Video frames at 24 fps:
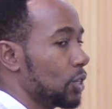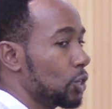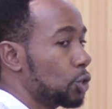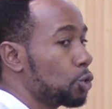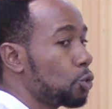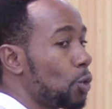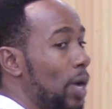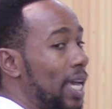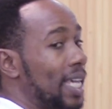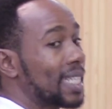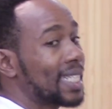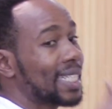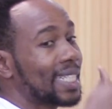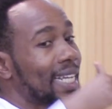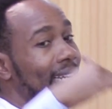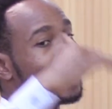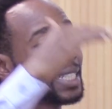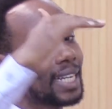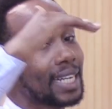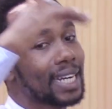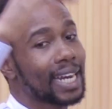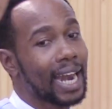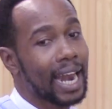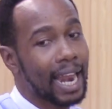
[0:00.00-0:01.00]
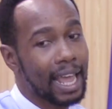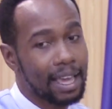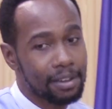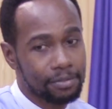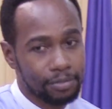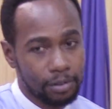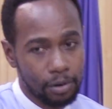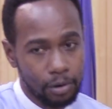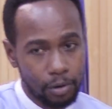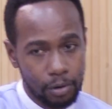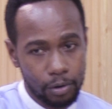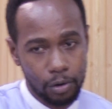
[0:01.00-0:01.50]
to a certain
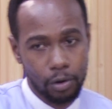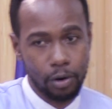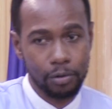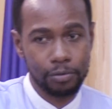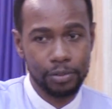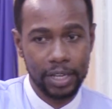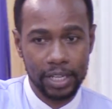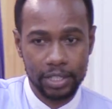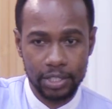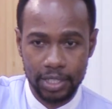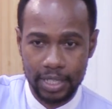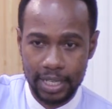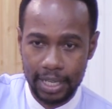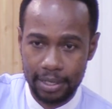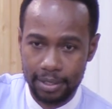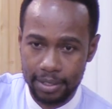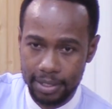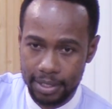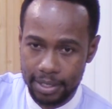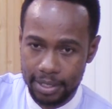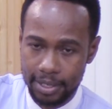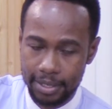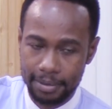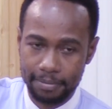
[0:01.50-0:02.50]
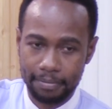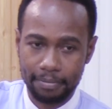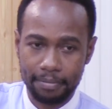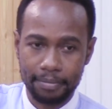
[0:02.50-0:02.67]
level of extent.